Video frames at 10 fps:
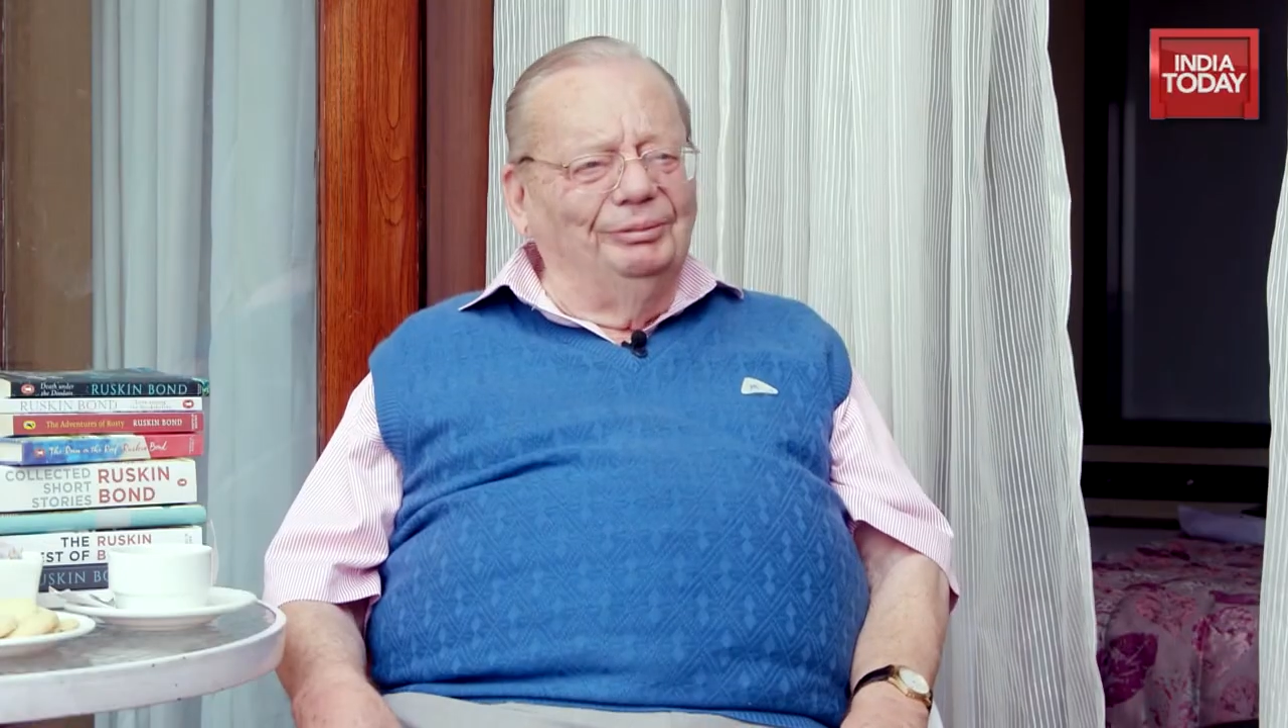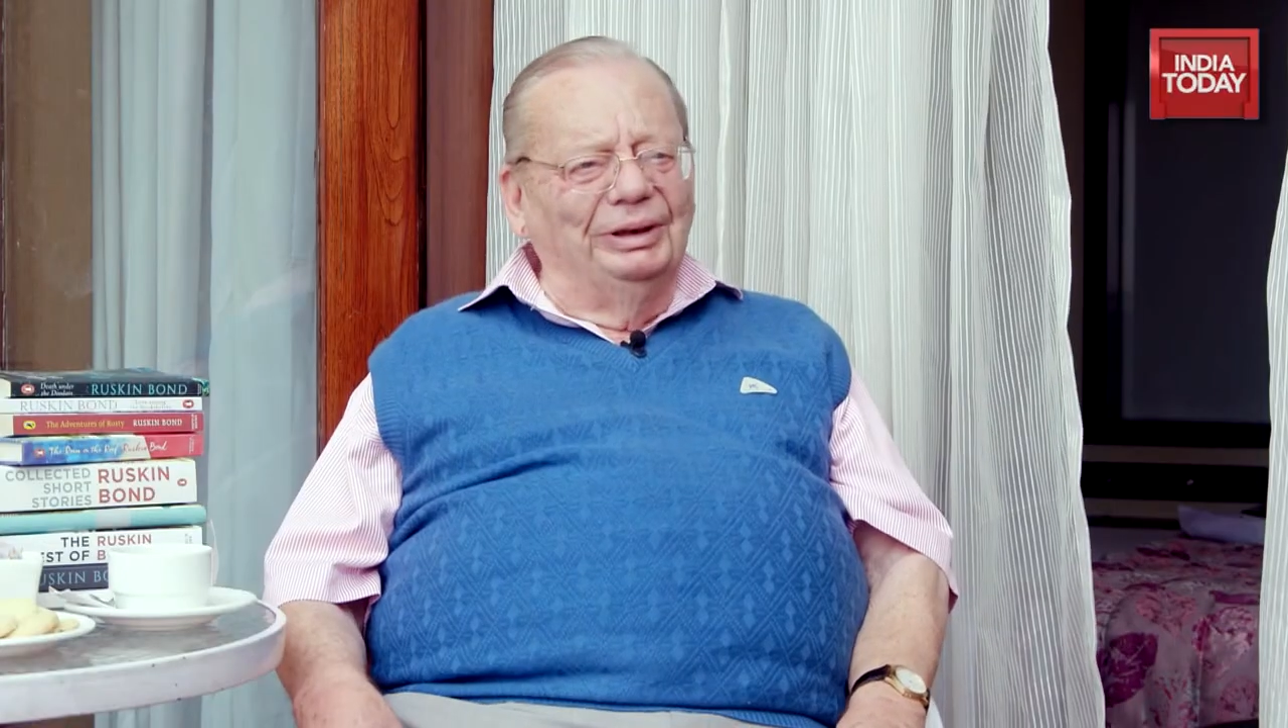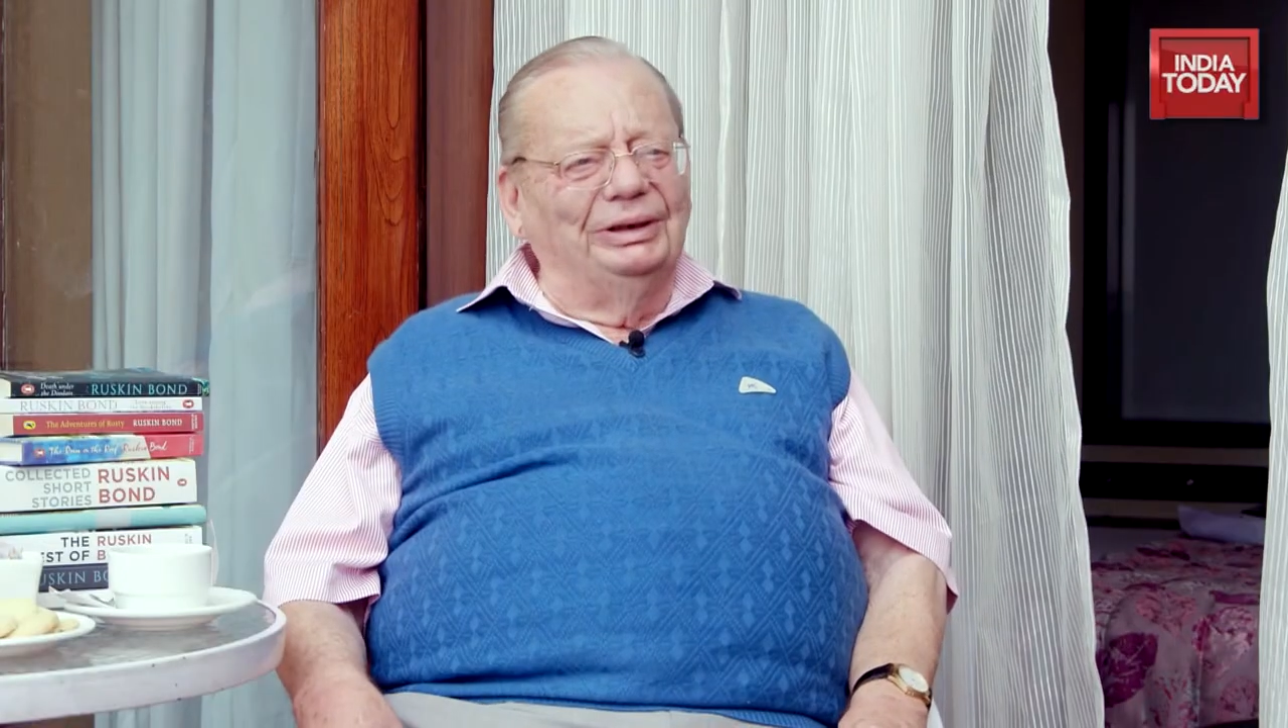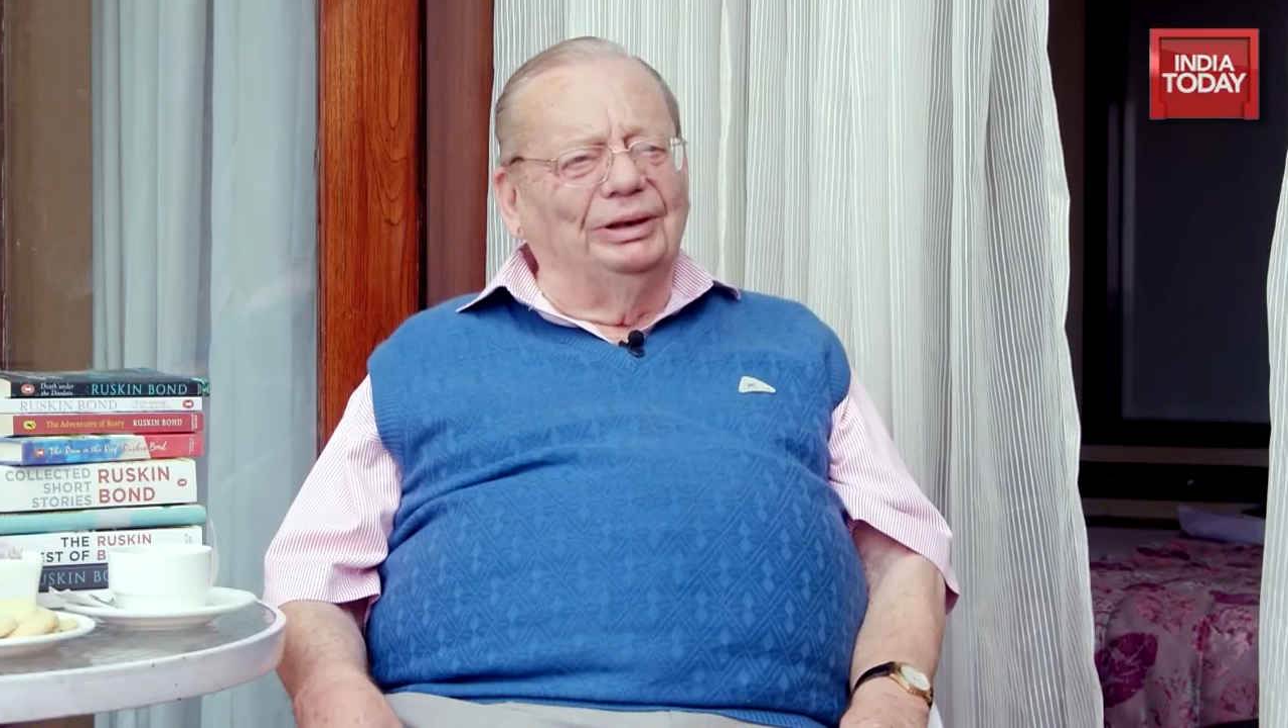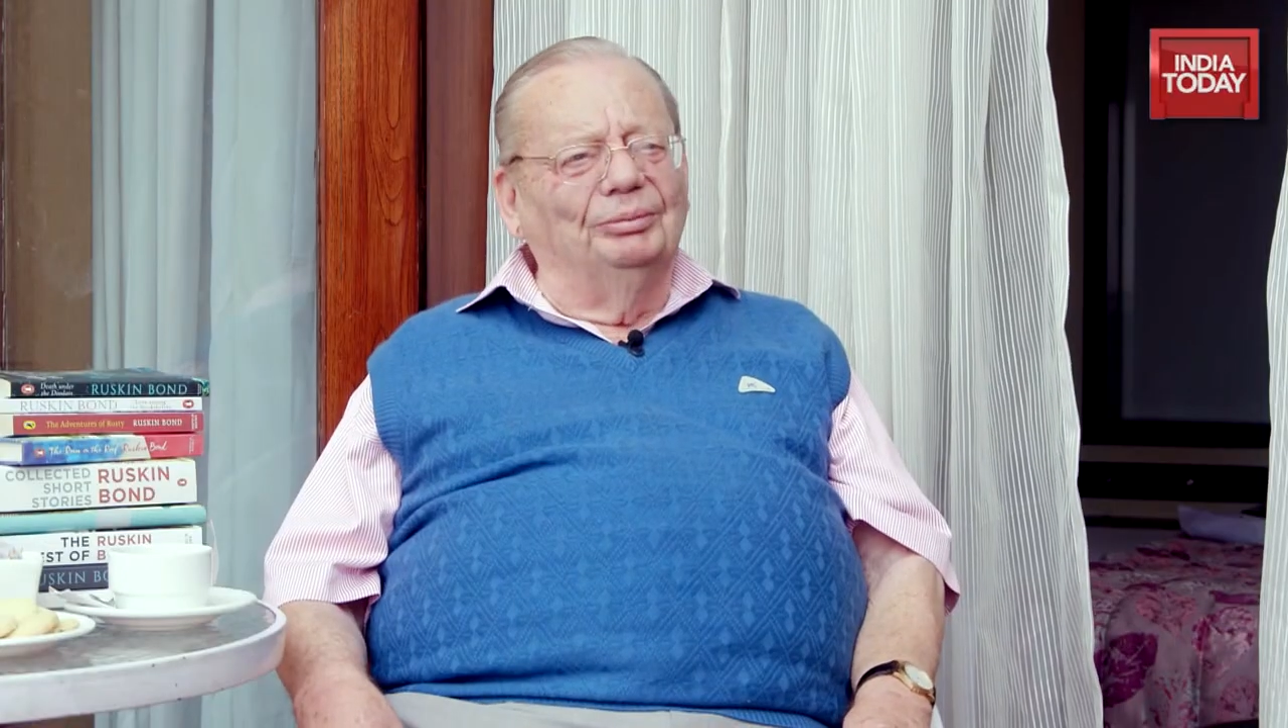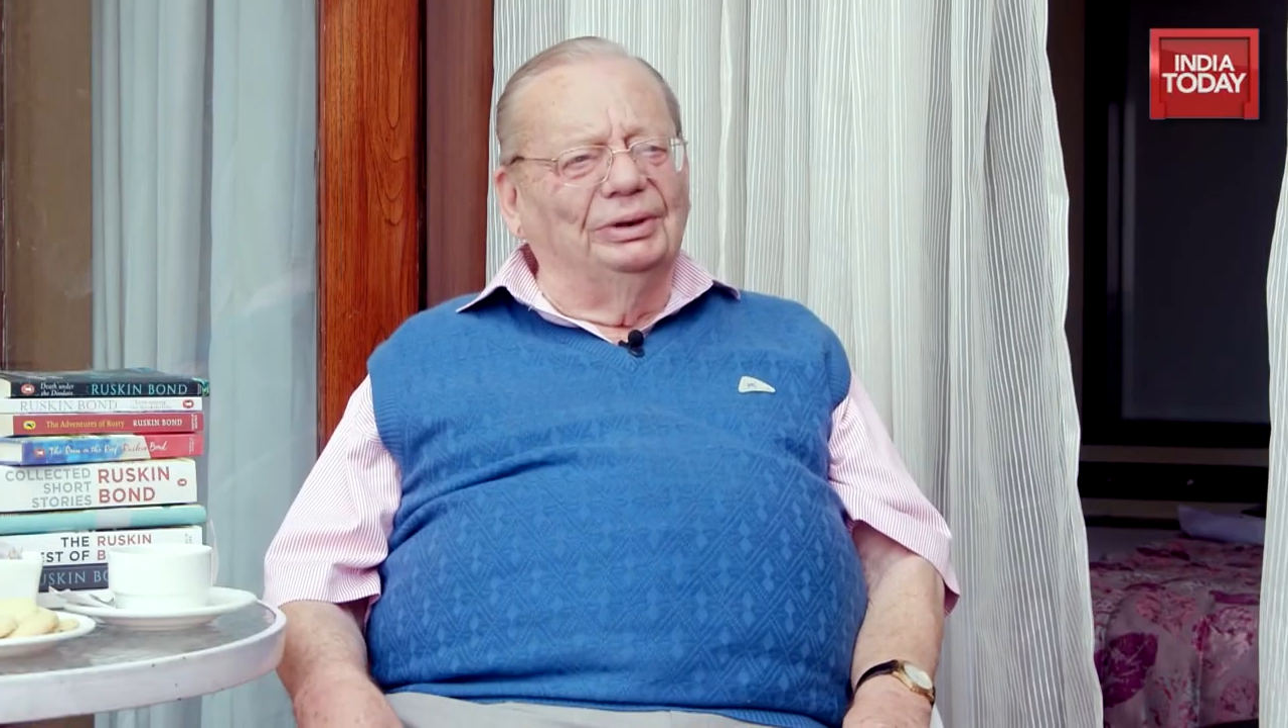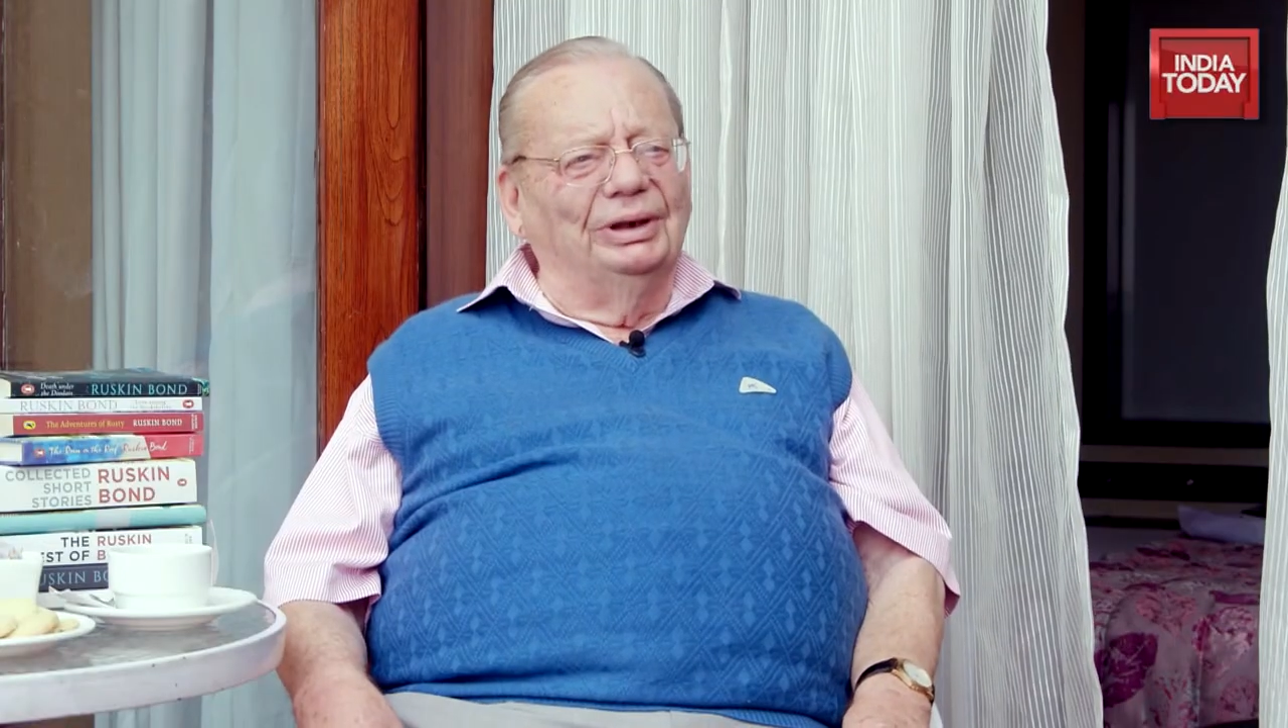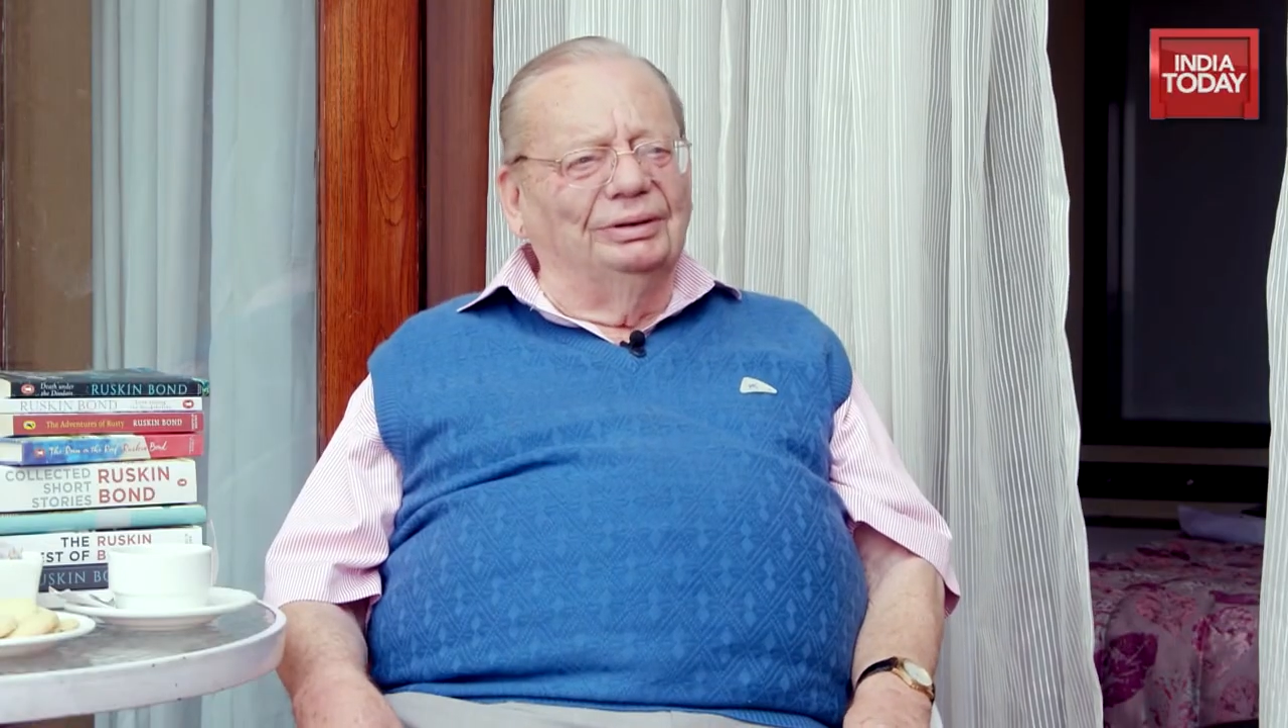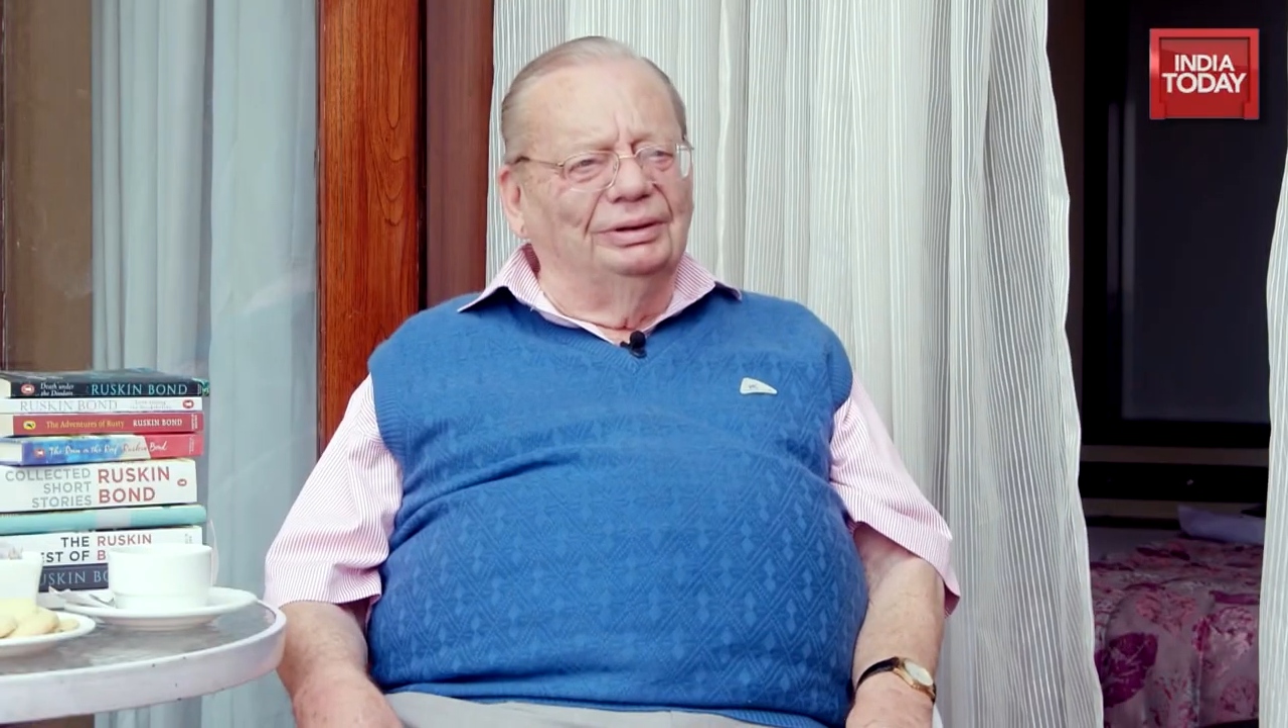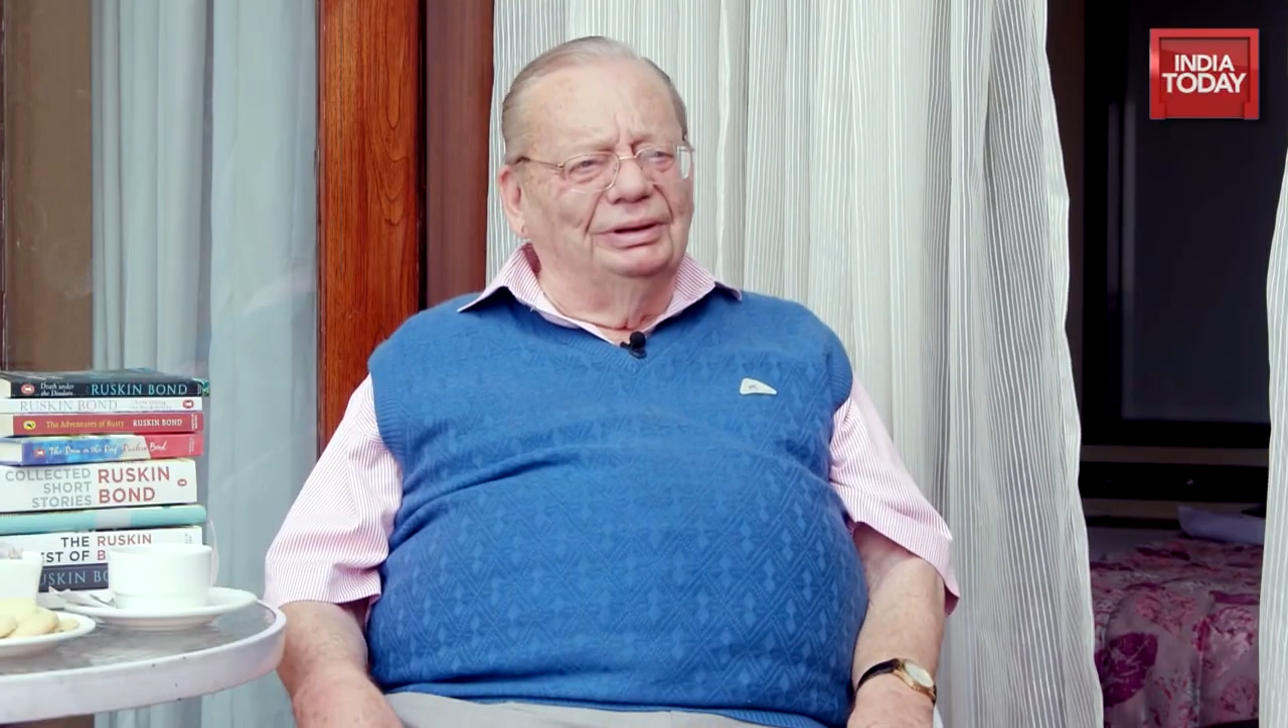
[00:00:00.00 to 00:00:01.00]
might tumble
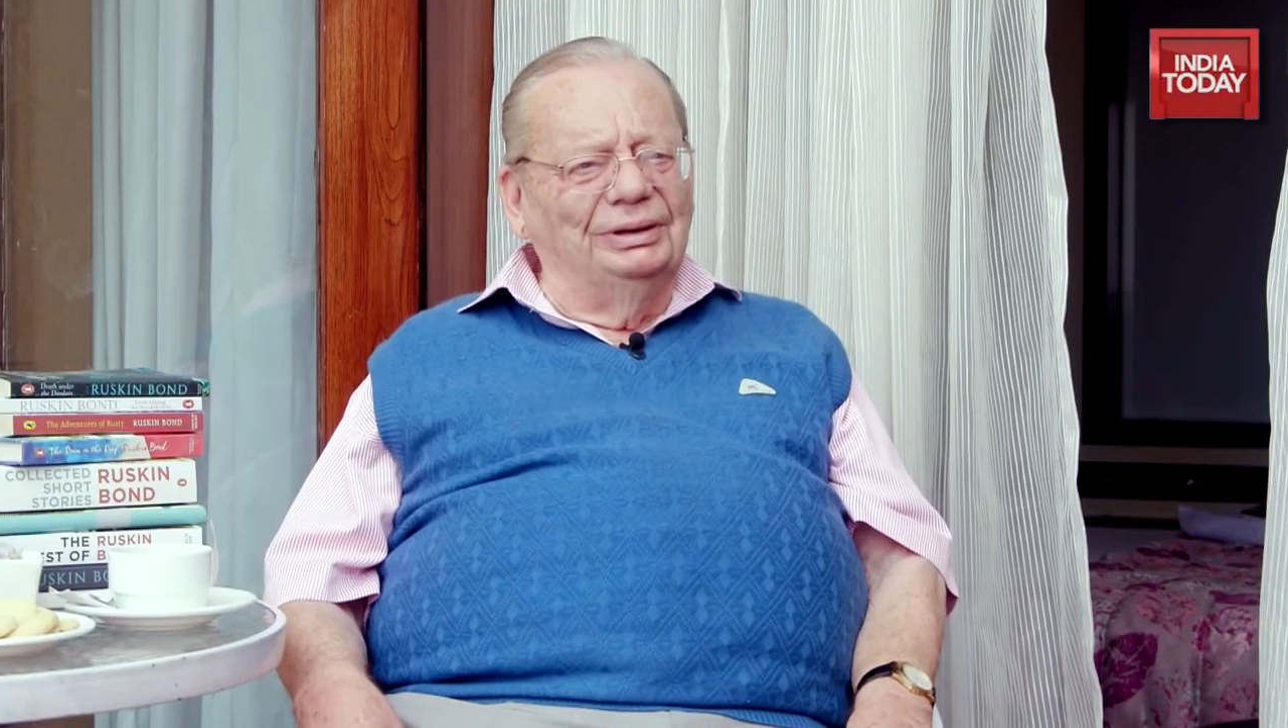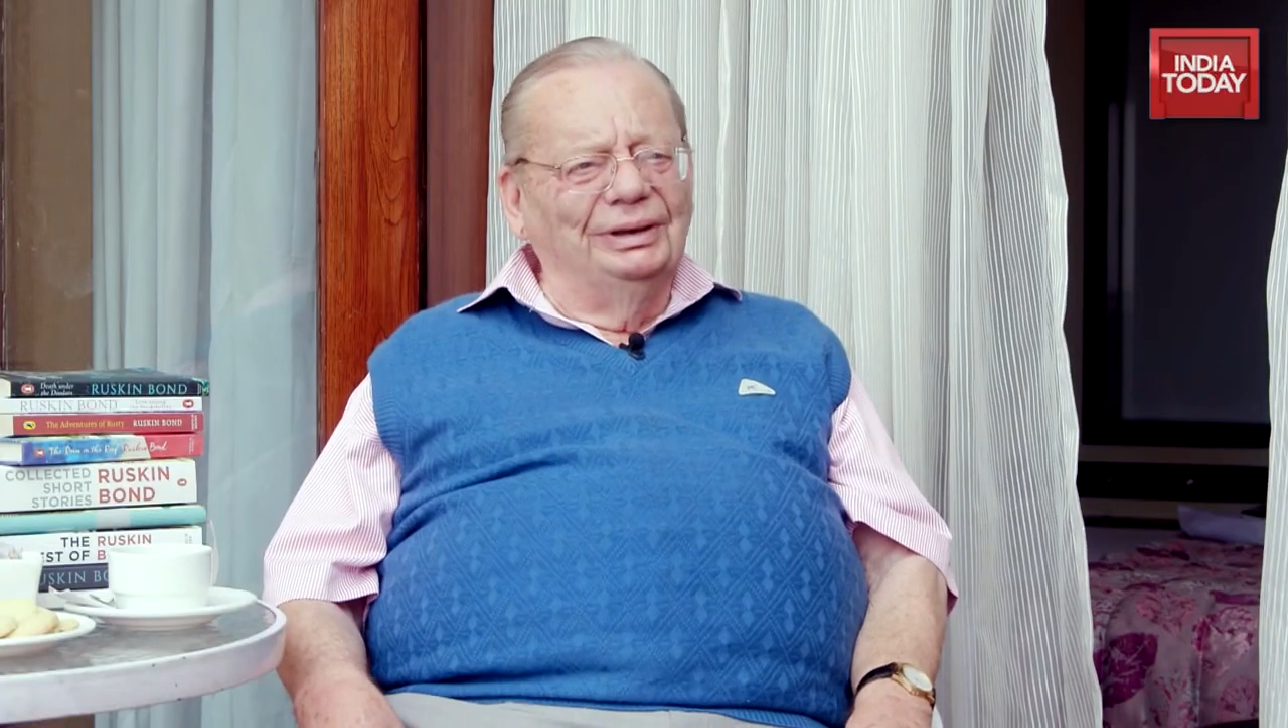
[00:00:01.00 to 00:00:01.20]
down